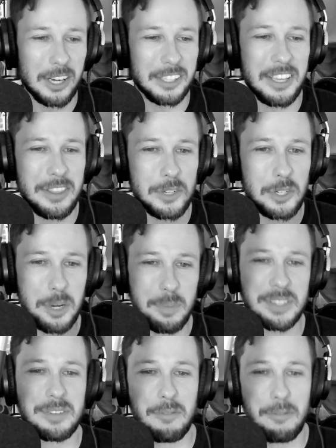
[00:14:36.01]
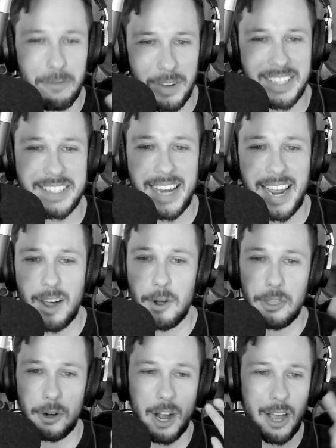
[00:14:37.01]
luckily, the ship is fixed now
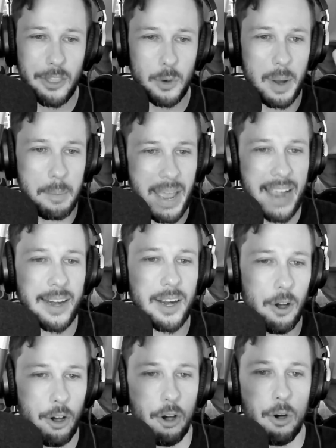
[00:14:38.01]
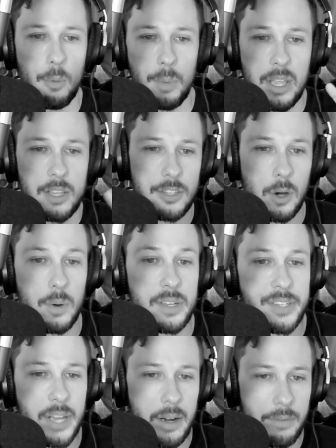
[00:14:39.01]
and they're on their way back home. So
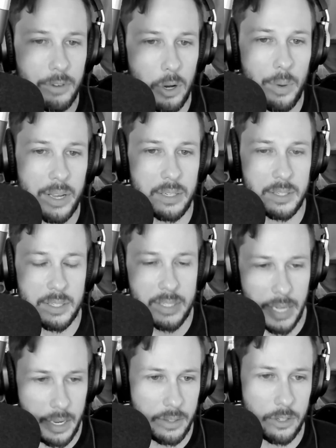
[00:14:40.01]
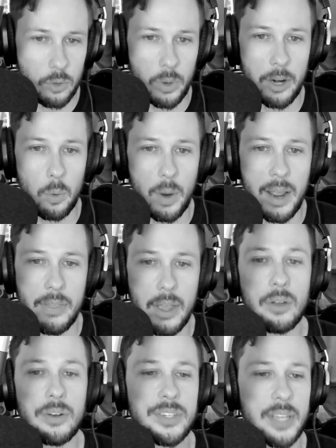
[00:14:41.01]
instead of going into stasis right away, they
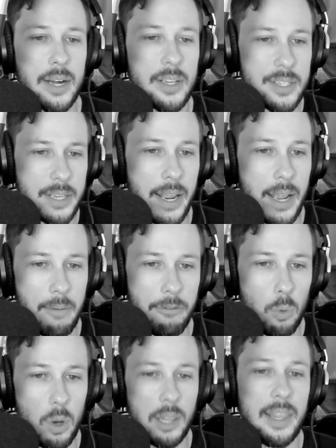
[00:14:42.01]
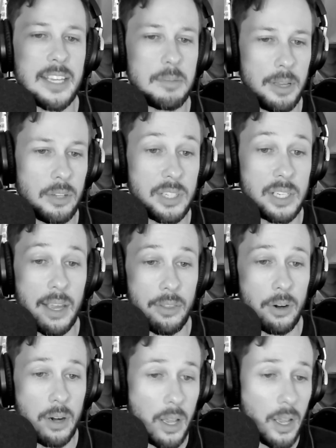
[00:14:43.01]
all decide to stay up for one last meal
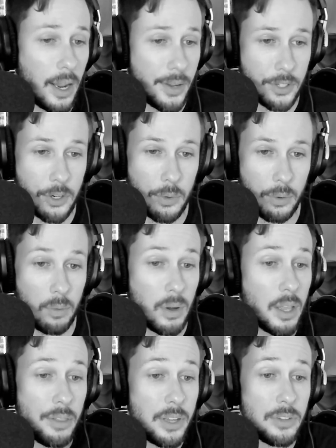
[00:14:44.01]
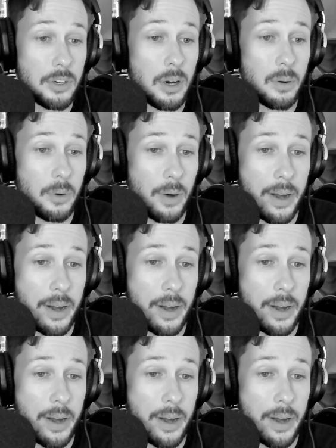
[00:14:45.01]
together as a crew. Things are going